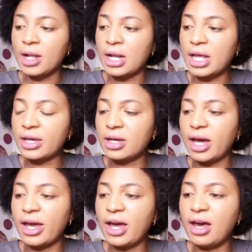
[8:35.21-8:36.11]
Like,
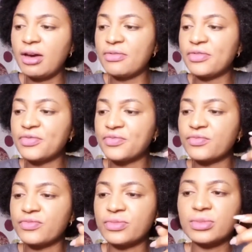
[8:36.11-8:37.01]
I have
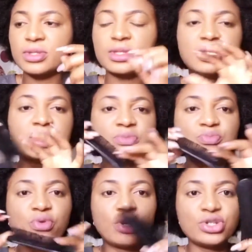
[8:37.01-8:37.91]
this
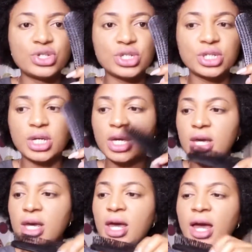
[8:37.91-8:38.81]
brush,
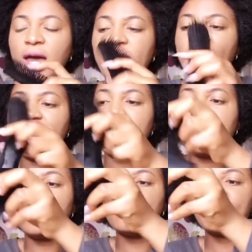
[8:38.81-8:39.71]
I have